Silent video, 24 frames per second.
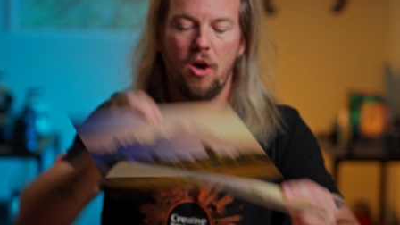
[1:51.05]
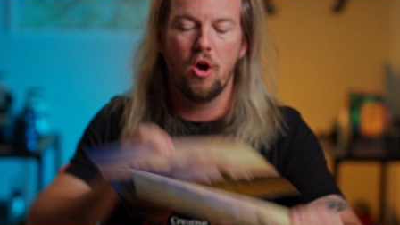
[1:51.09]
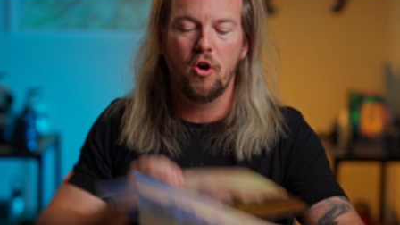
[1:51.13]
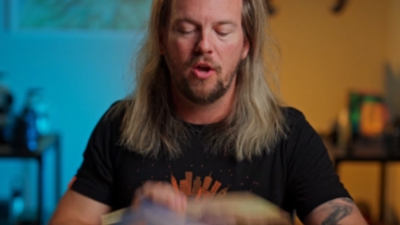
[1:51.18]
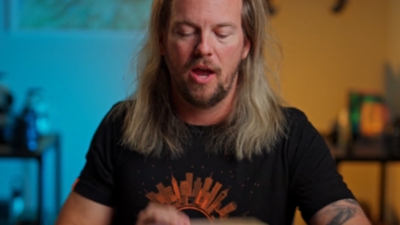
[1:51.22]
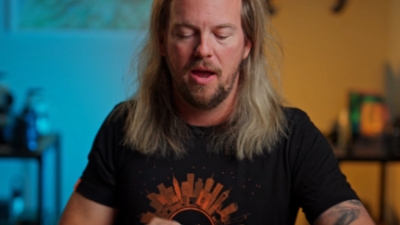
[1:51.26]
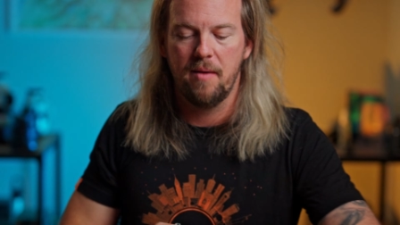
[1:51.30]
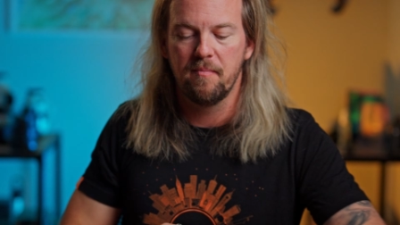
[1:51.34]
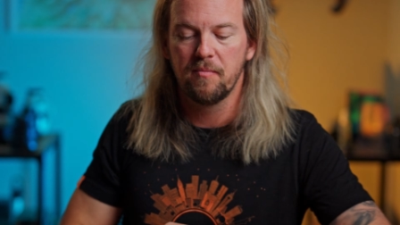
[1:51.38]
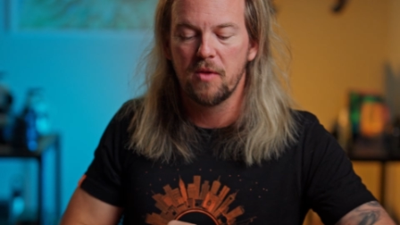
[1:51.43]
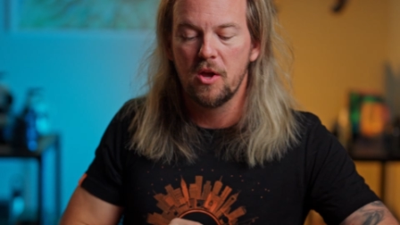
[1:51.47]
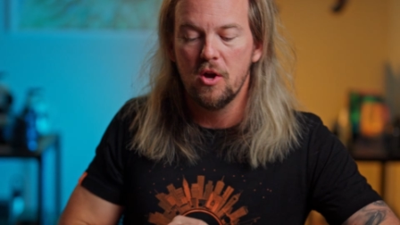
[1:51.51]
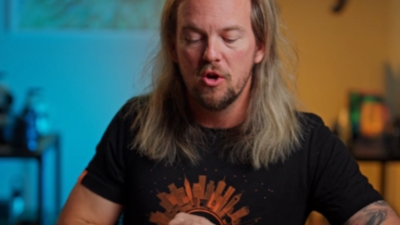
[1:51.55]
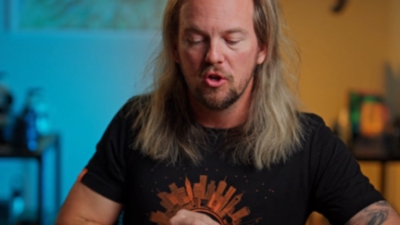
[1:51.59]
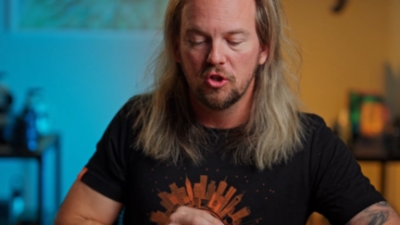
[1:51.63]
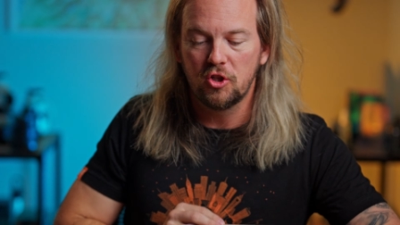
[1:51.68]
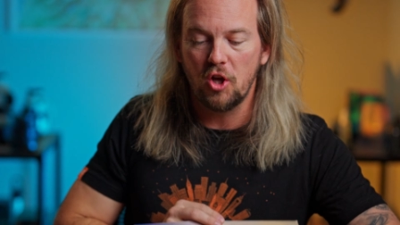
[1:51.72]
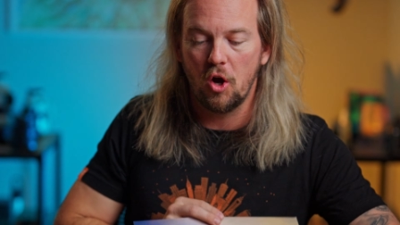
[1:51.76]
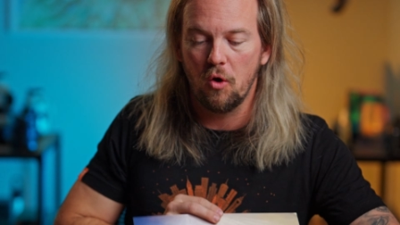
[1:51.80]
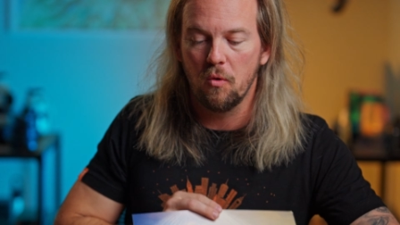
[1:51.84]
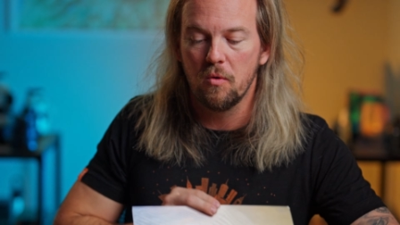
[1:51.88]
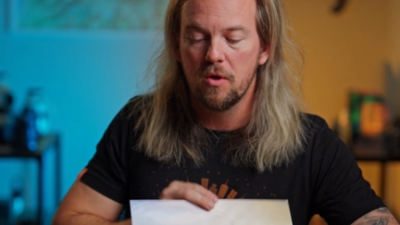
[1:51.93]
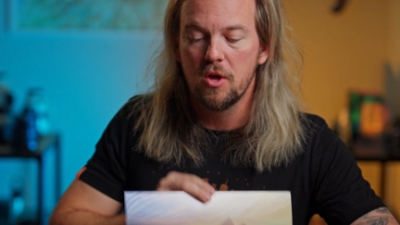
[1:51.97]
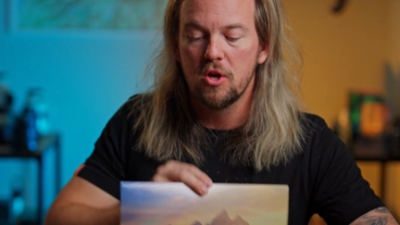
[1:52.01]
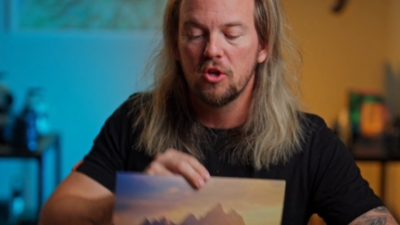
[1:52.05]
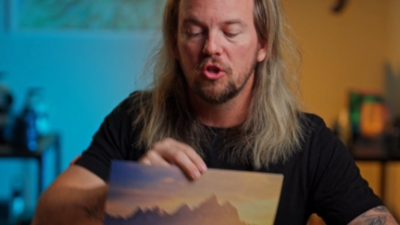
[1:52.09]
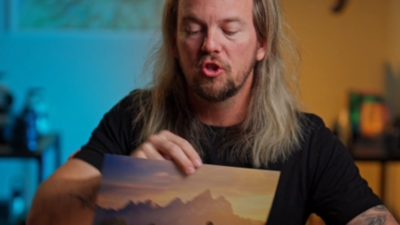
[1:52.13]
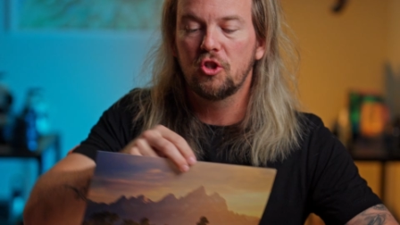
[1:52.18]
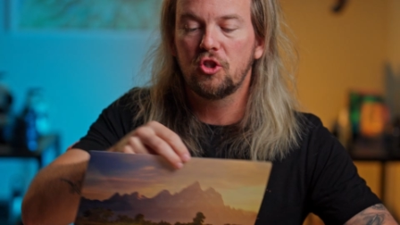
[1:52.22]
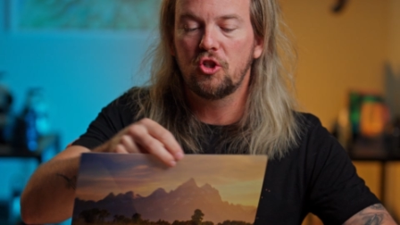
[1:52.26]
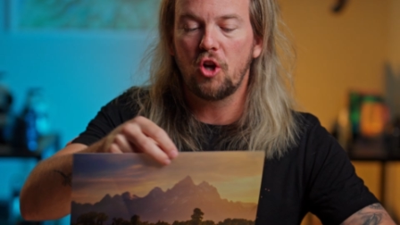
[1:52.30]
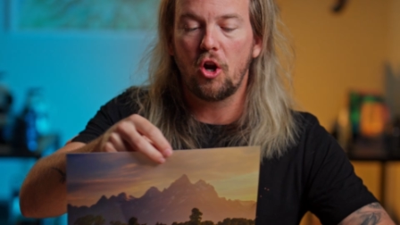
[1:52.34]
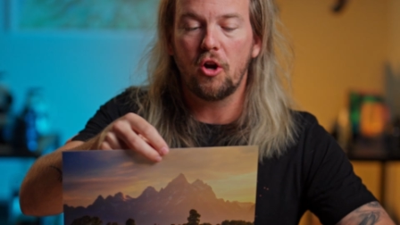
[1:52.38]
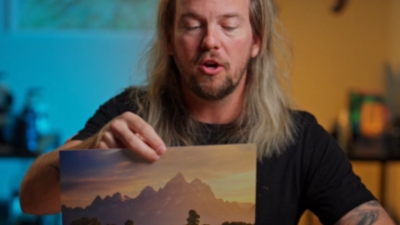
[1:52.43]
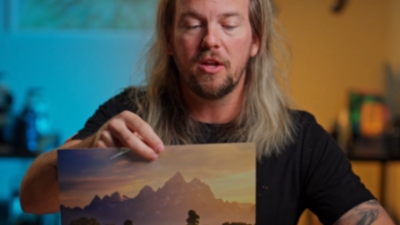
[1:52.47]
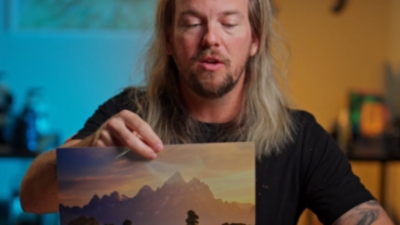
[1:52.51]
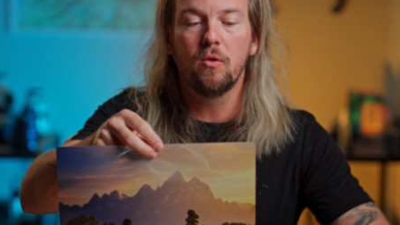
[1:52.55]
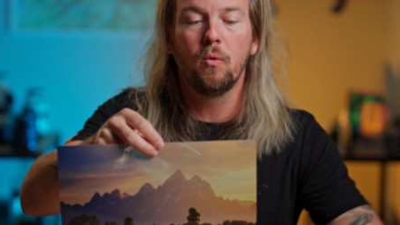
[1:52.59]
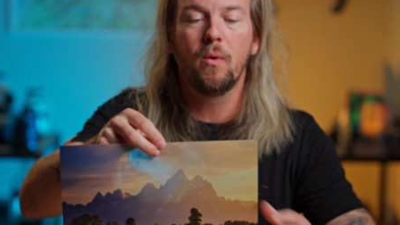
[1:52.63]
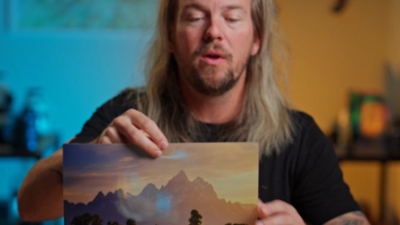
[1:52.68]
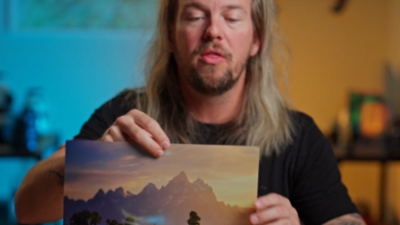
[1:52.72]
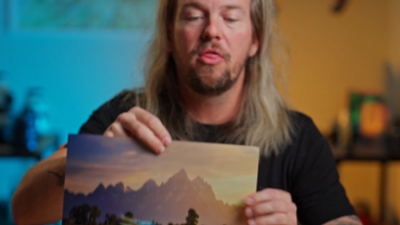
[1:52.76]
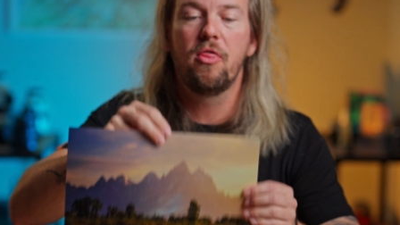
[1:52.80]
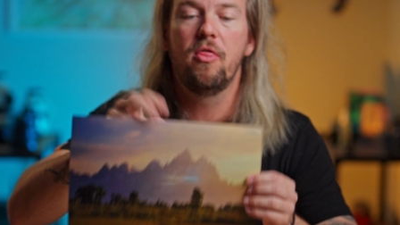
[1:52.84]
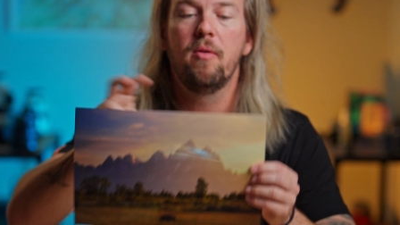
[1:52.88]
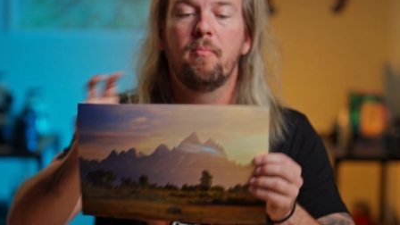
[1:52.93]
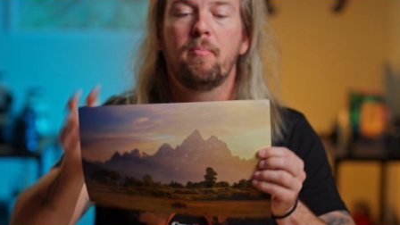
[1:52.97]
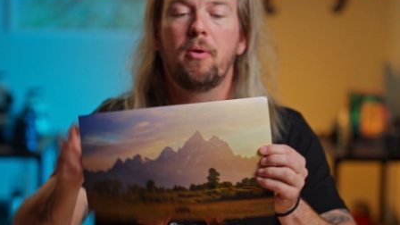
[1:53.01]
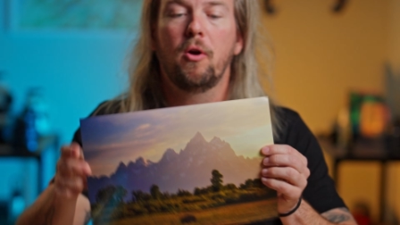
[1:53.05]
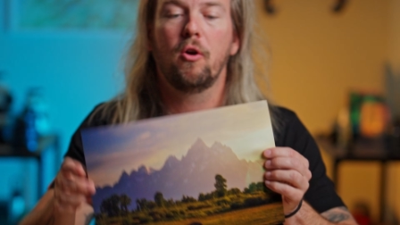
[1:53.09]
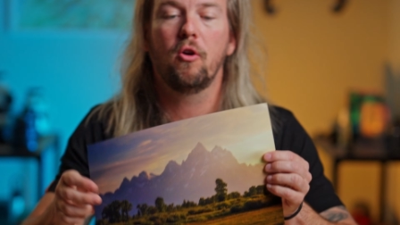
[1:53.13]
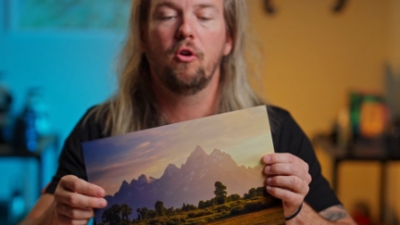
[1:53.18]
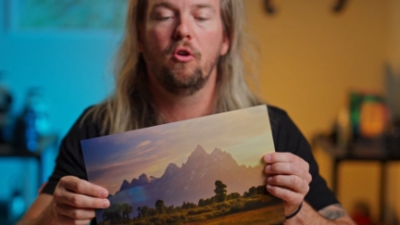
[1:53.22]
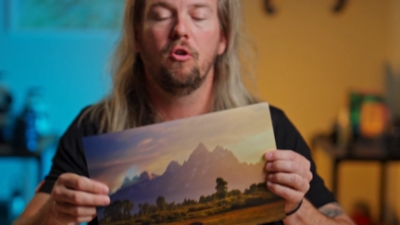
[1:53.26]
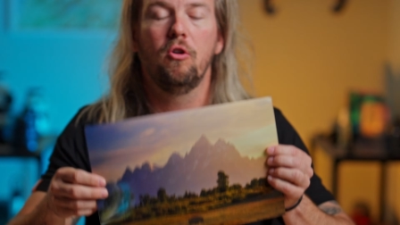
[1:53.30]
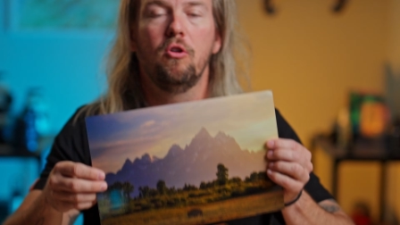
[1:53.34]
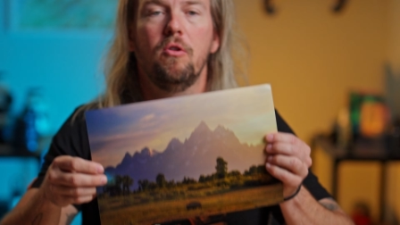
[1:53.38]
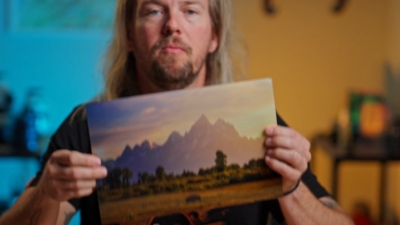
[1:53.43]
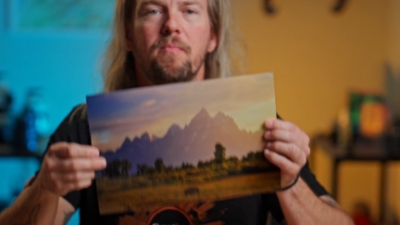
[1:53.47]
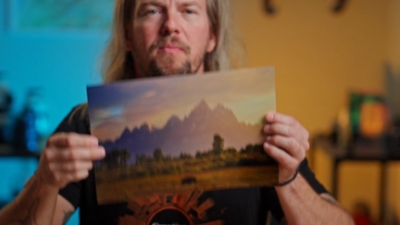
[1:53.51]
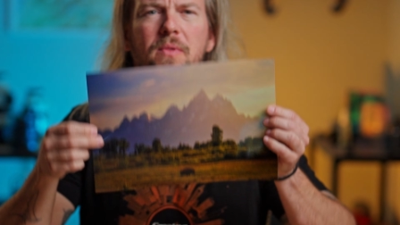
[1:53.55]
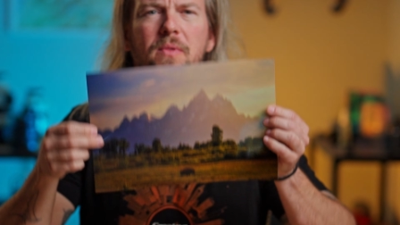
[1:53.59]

Okay, so starting with the Pearl,